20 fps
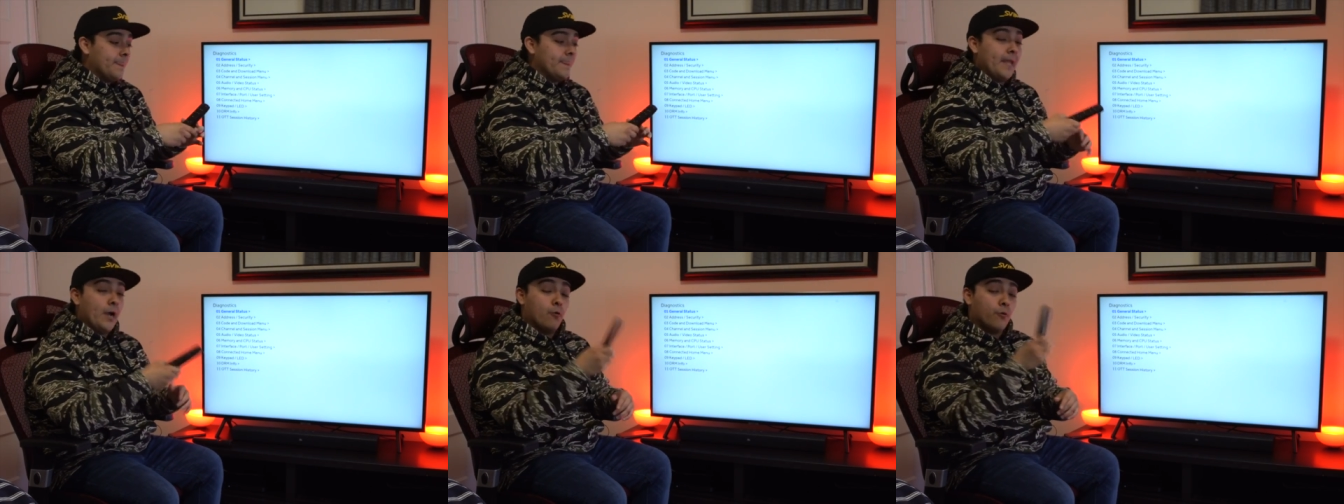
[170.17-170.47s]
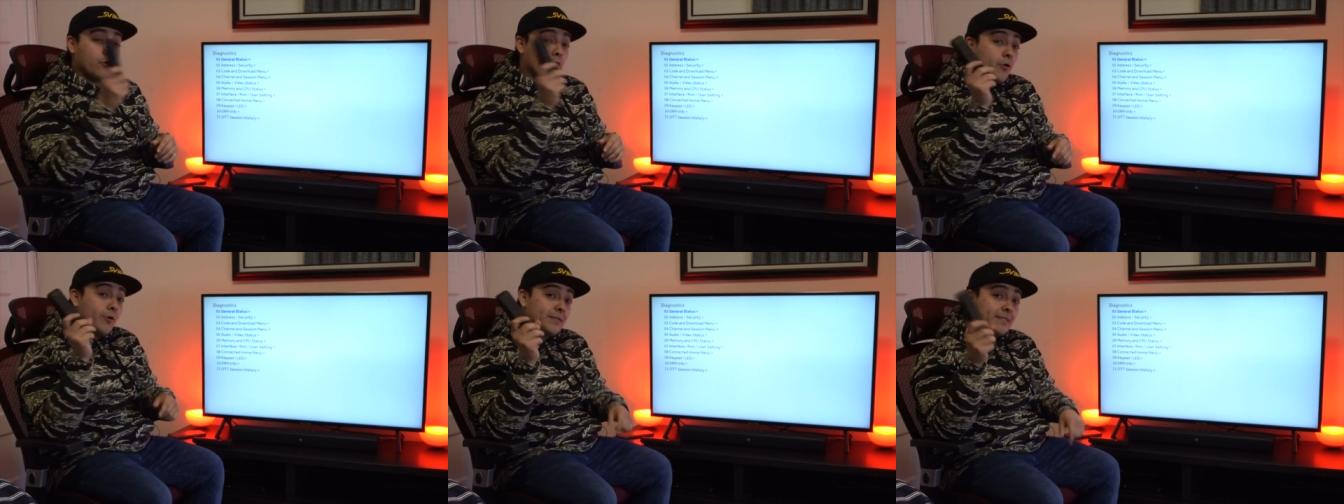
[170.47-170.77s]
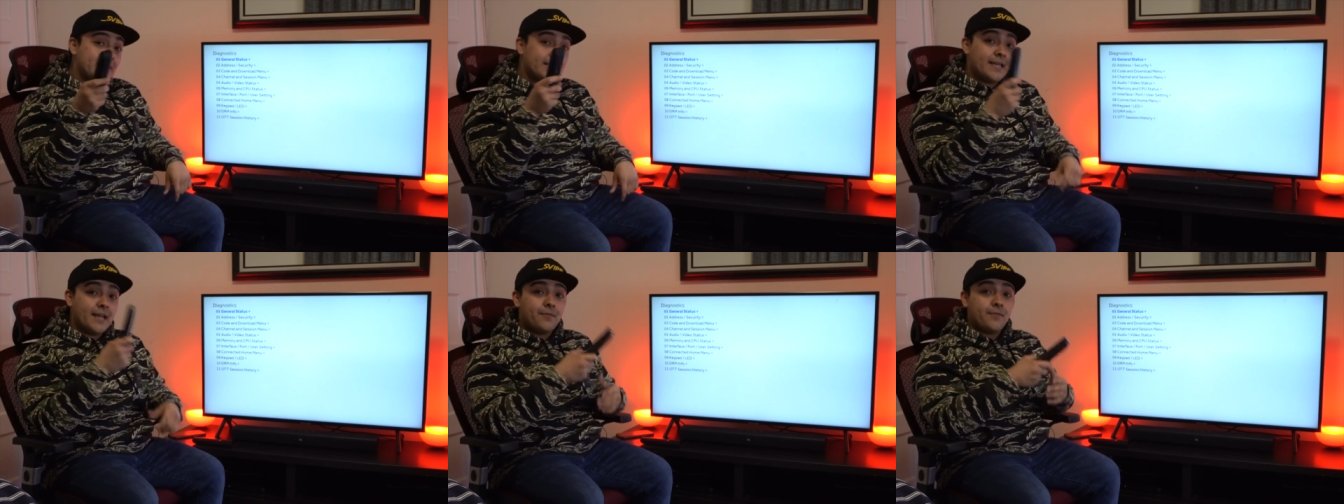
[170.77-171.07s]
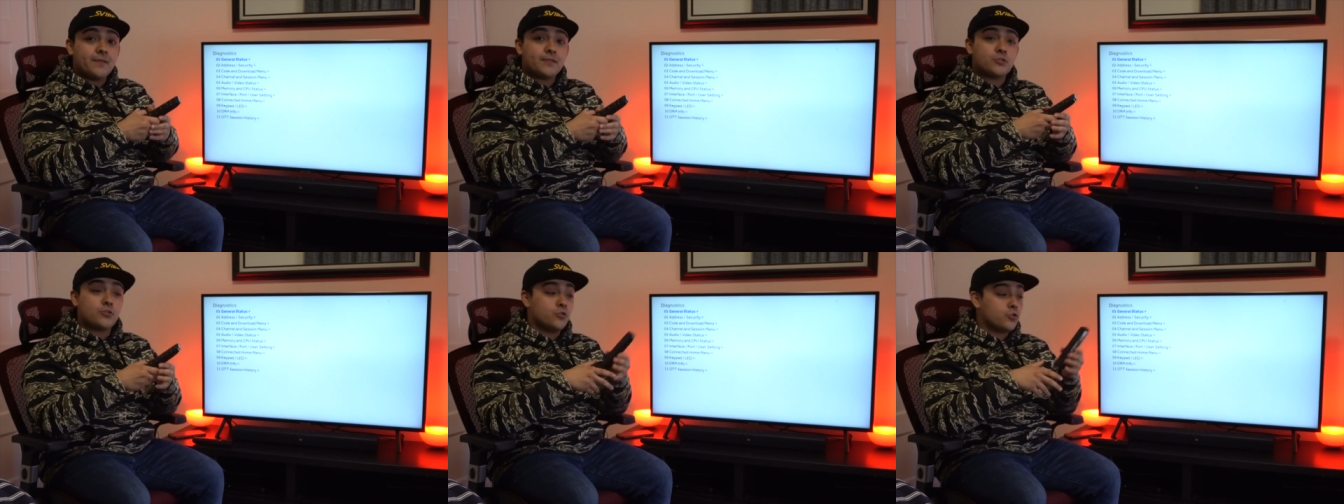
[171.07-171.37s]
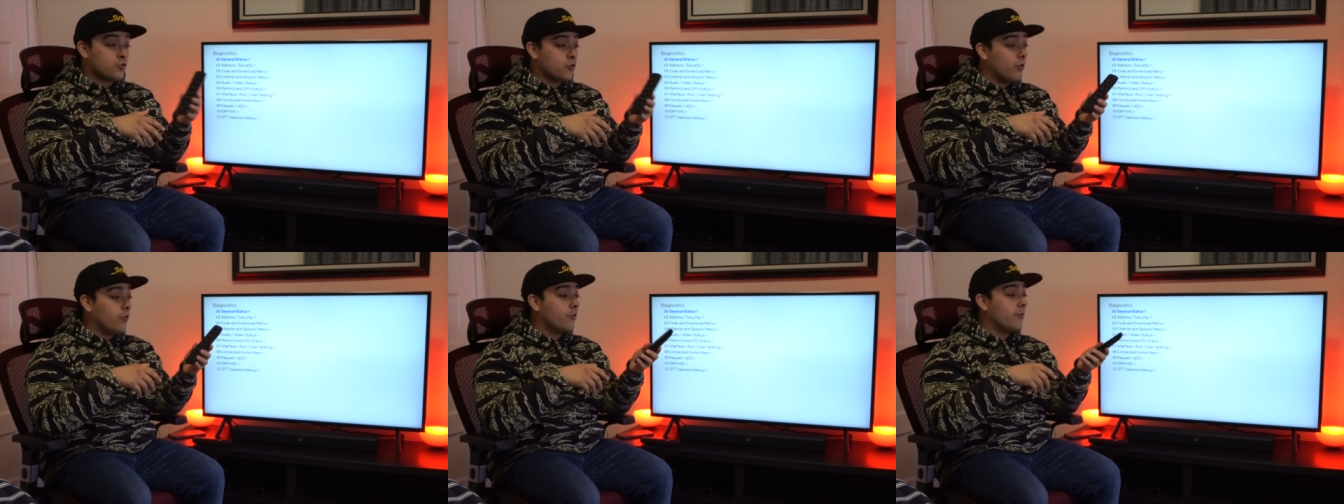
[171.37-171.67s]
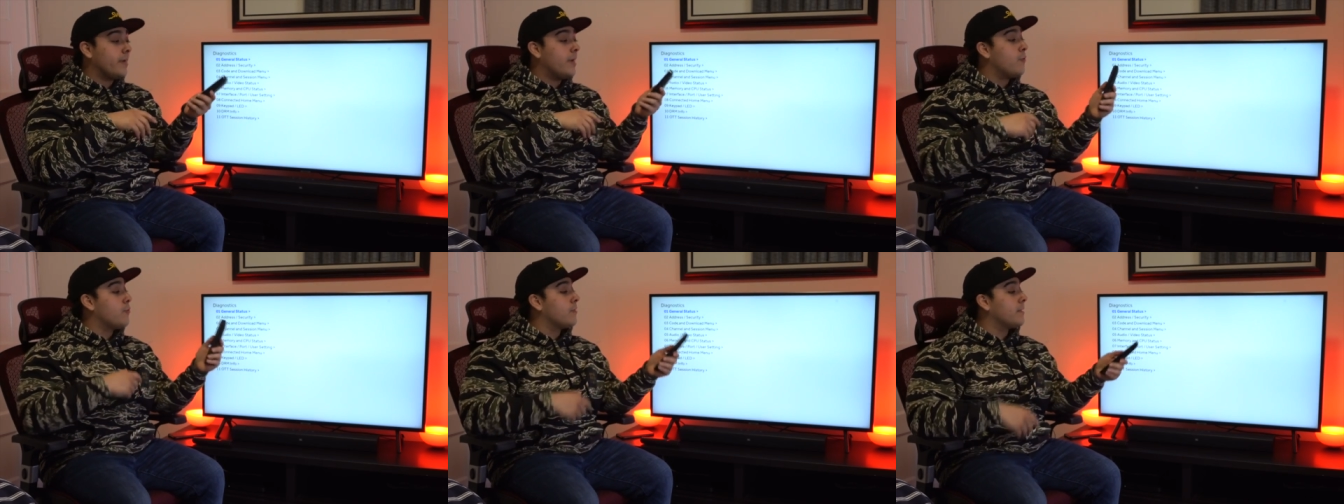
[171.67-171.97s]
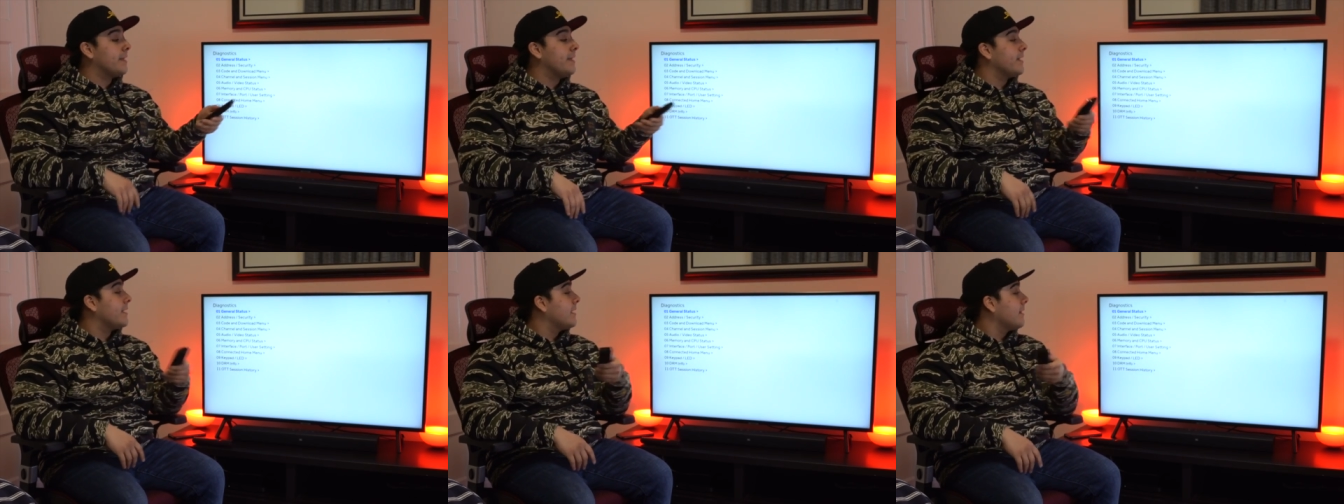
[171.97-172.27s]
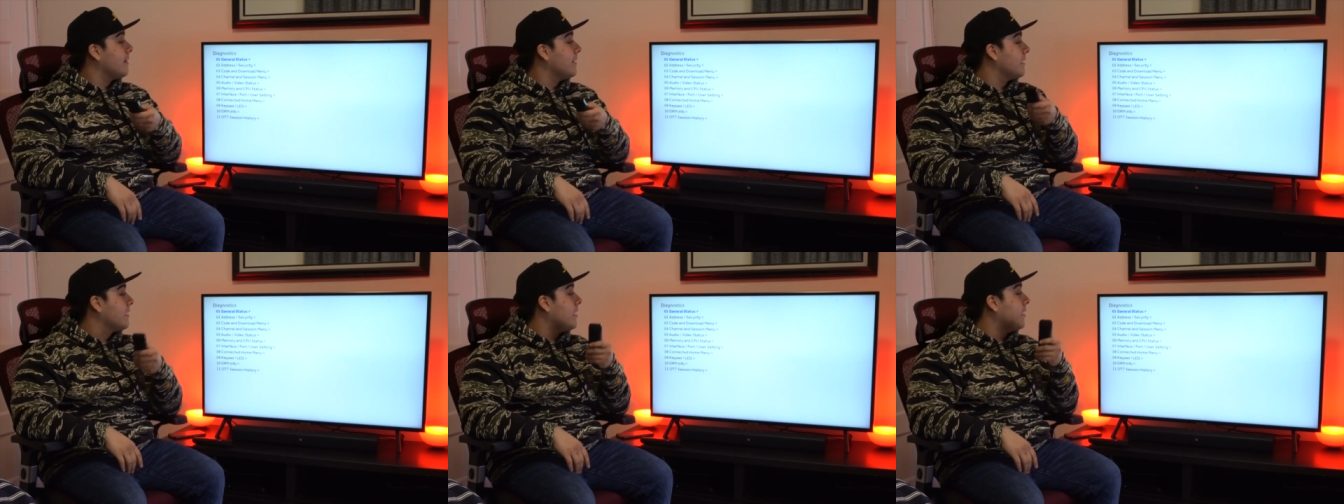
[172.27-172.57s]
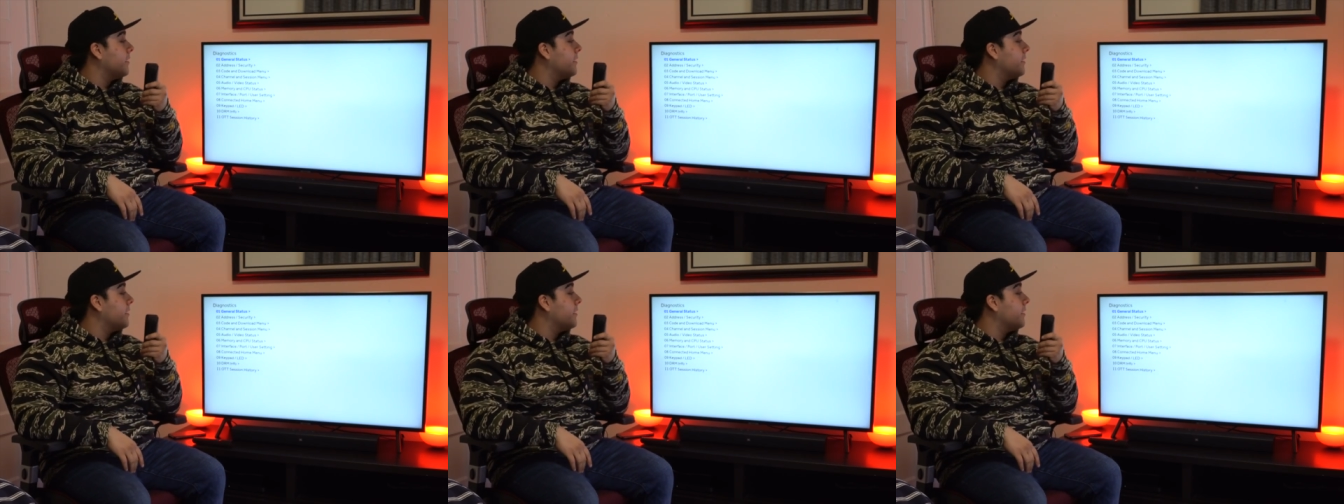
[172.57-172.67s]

Now we're going to get this controller and we're gonna click